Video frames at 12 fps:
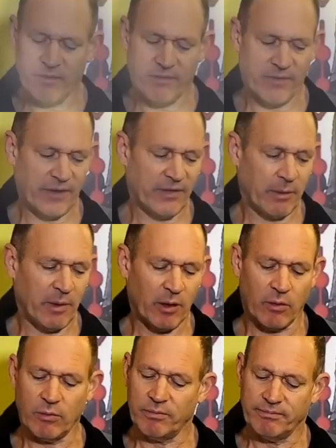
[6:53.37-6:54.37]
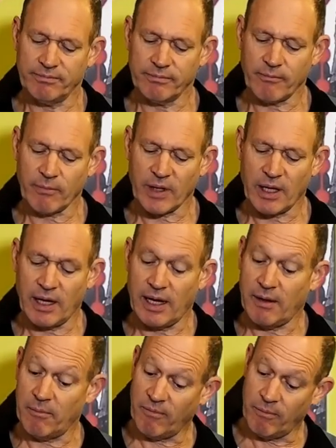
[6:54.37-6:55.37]
50 mil
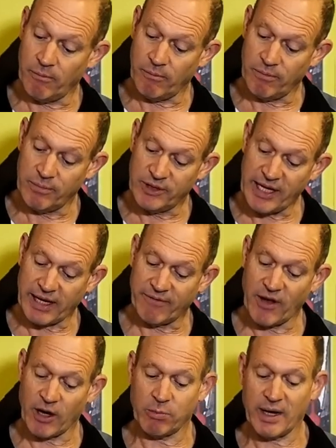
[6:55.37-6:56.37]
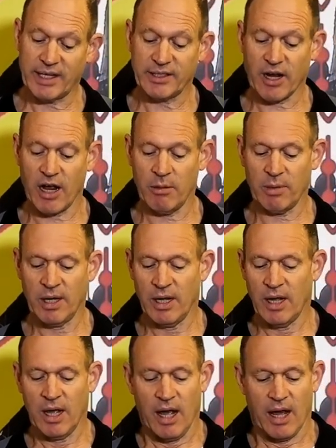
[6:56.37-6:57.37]
um, second focal plane scope
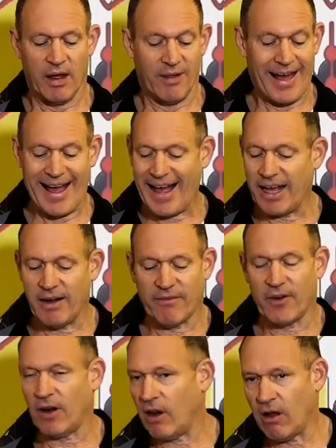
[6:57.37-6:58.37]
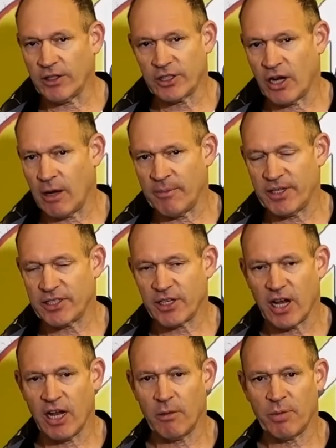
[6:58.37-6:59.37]
had it for a long time, this
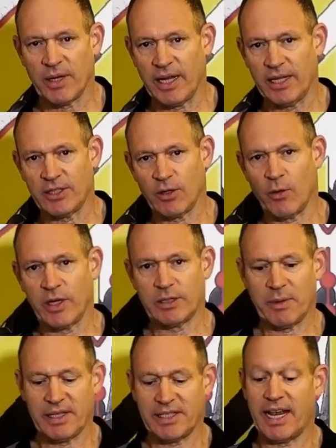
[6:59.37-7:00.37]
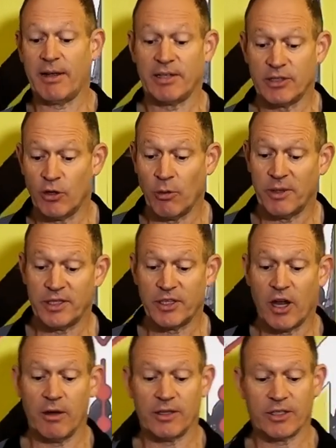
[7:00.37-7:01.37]
scope. It's always been the same. It's normally
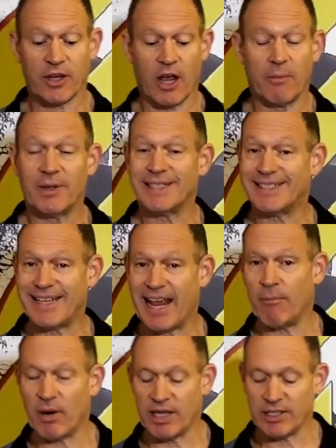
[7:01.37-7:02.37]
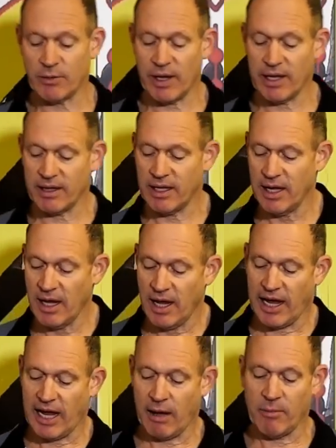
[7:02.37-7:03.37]
the scope that Sam runs with.
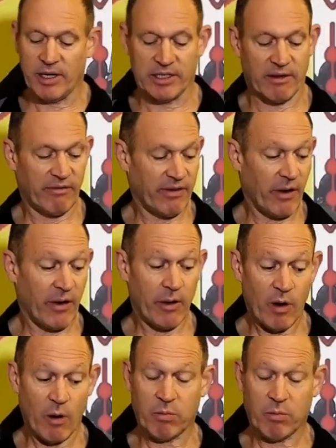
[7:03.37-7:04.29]
Um, it's a very well